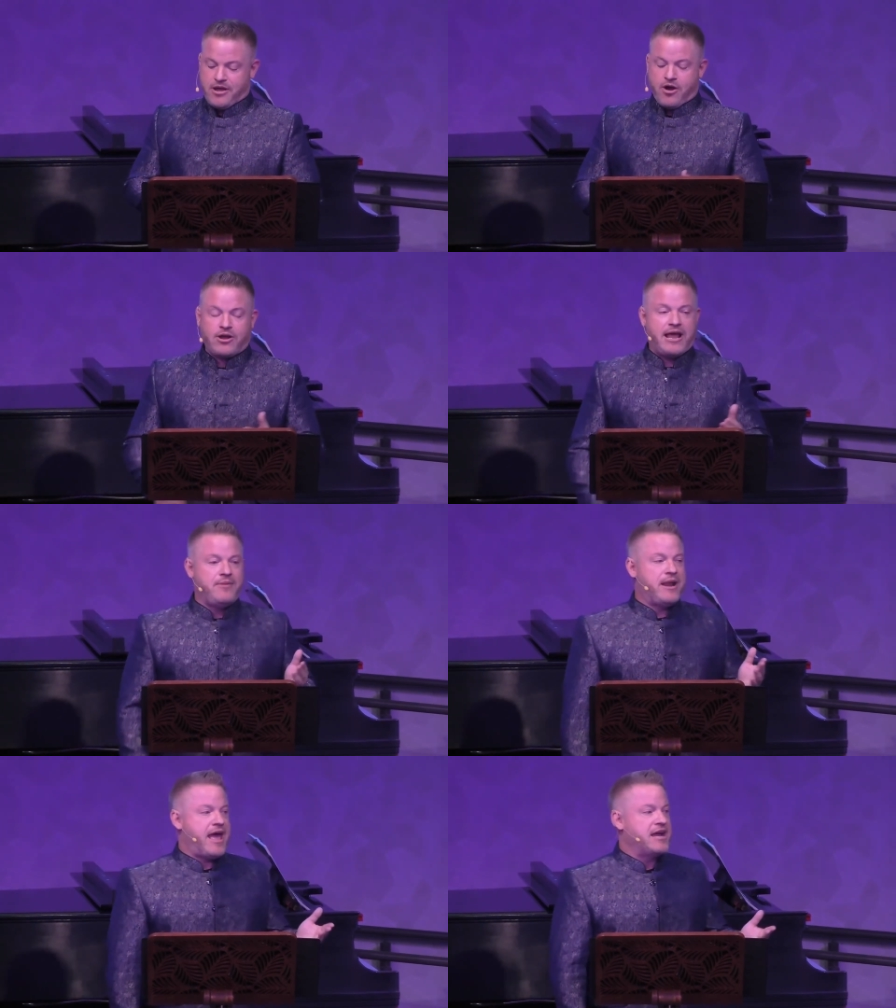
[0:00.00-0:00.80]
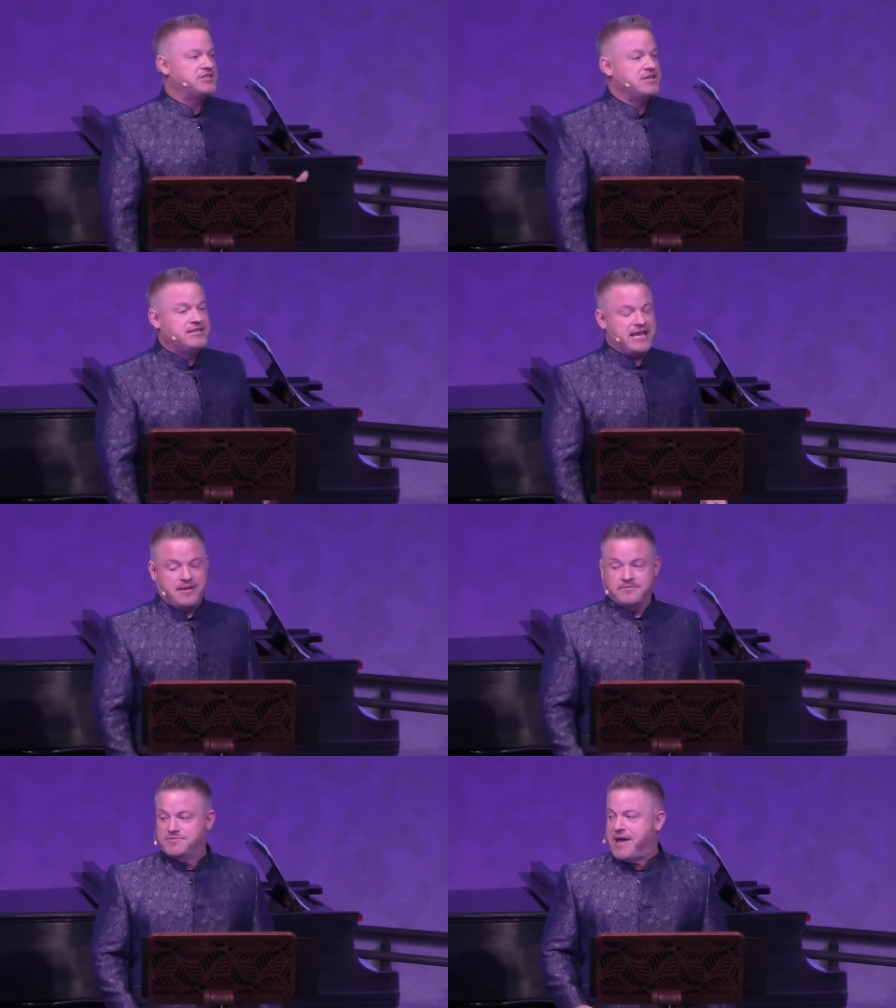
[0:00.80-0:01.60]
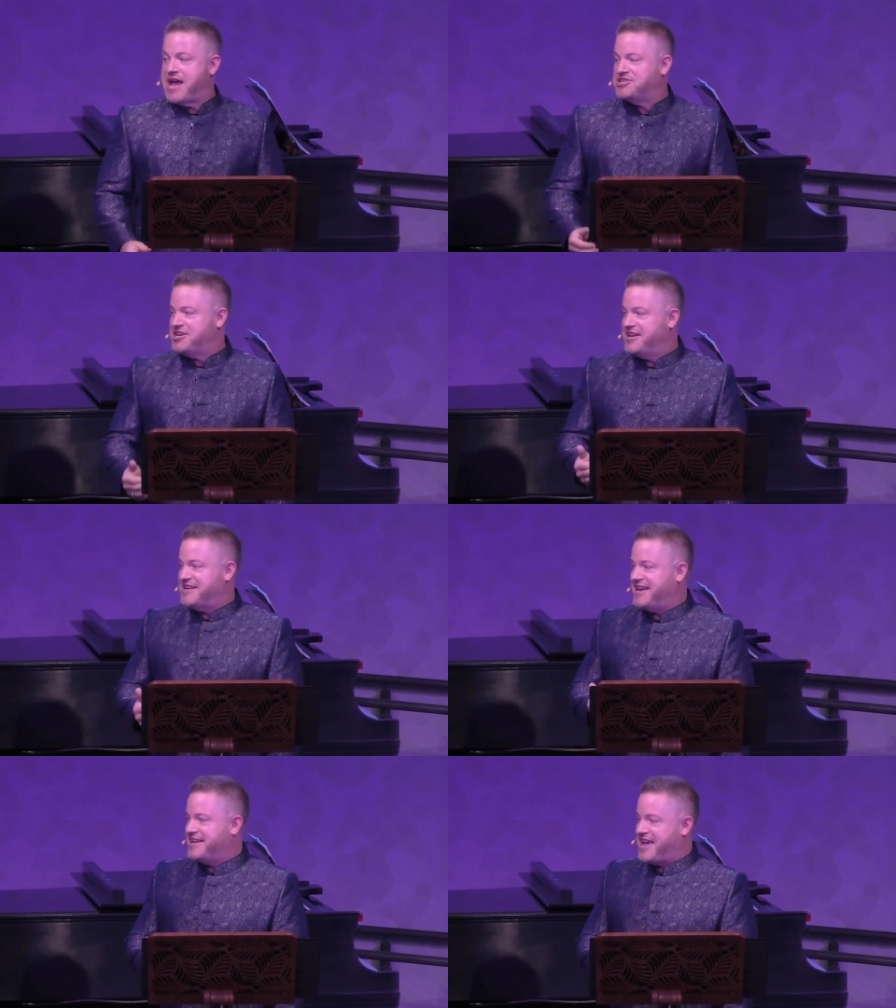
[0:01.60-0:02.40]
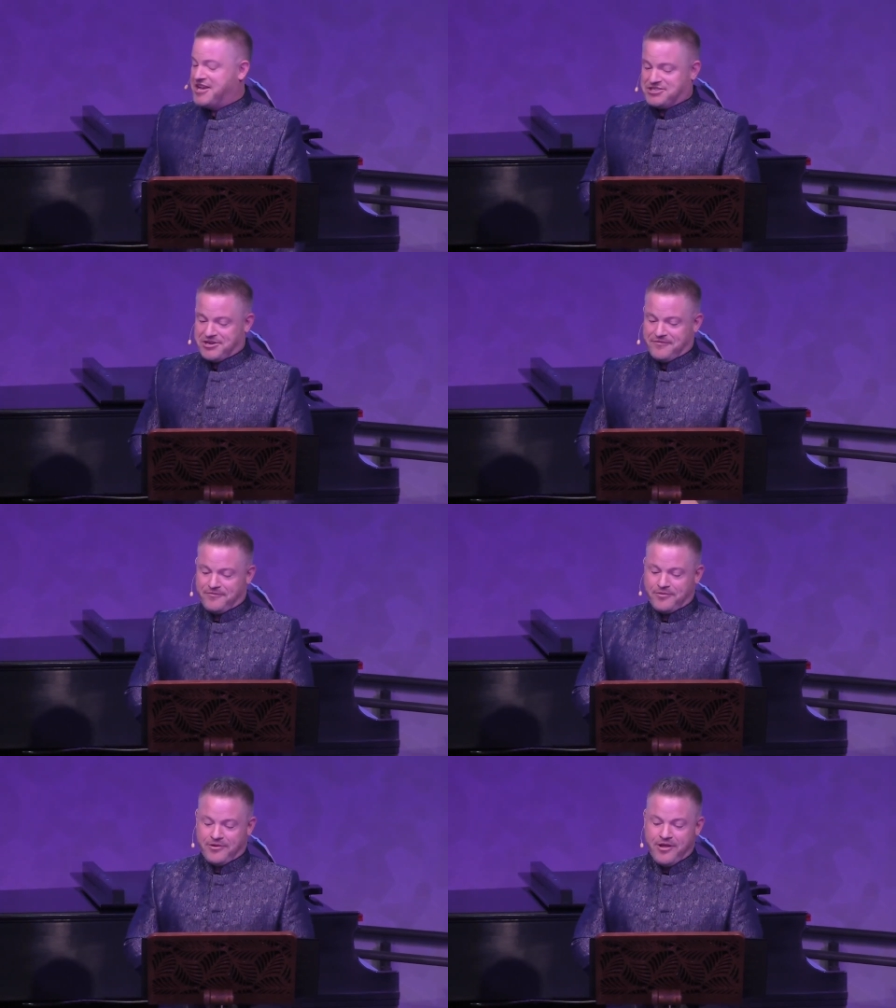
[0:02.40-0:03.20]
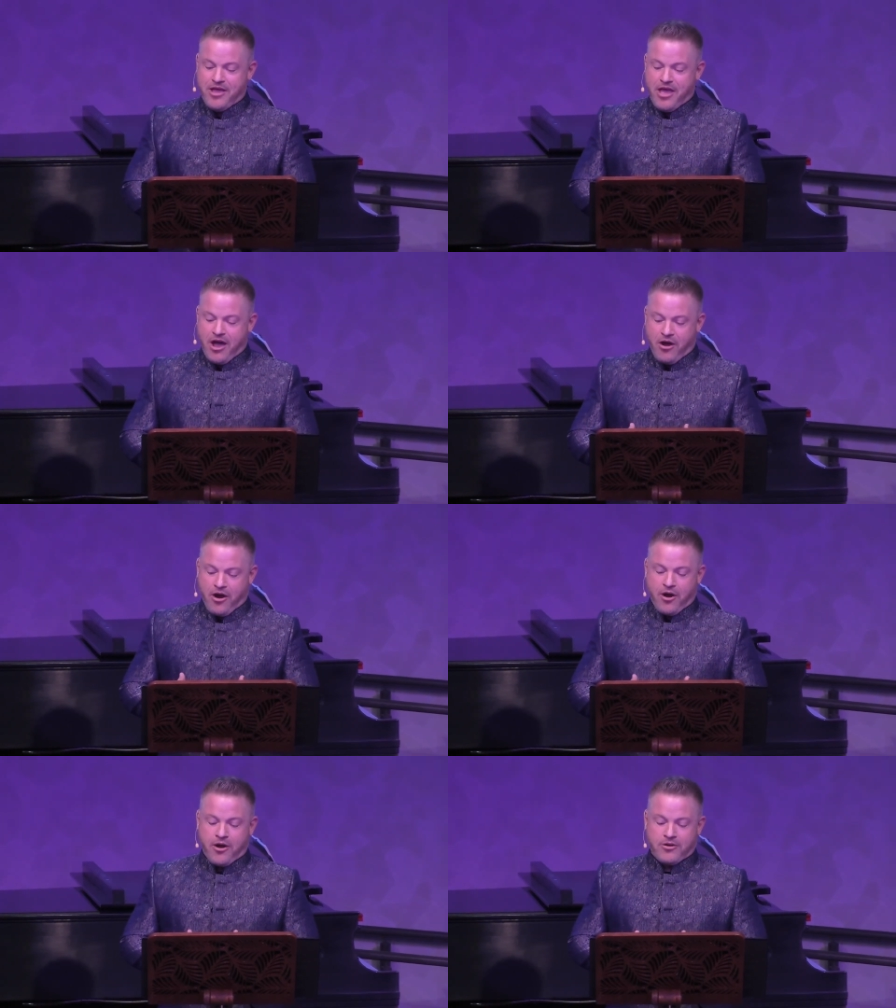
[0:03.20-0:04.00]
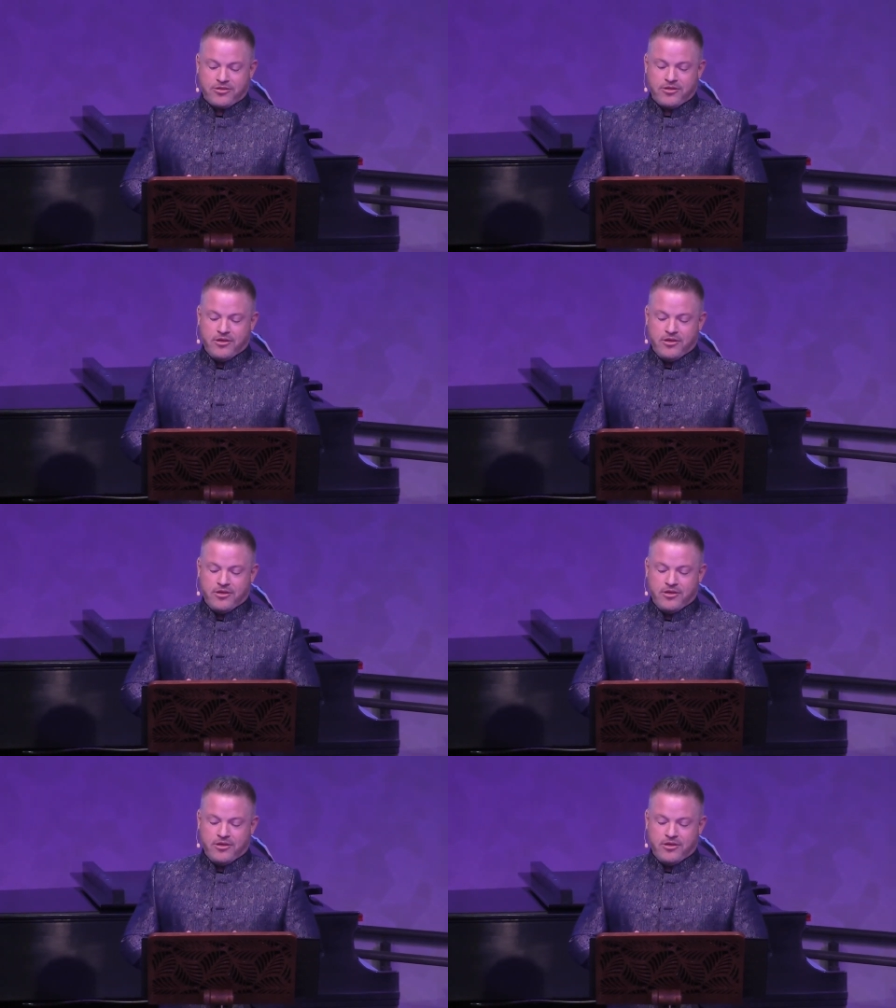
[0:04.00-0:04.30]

Our climate action team's passionate dedication for our earth,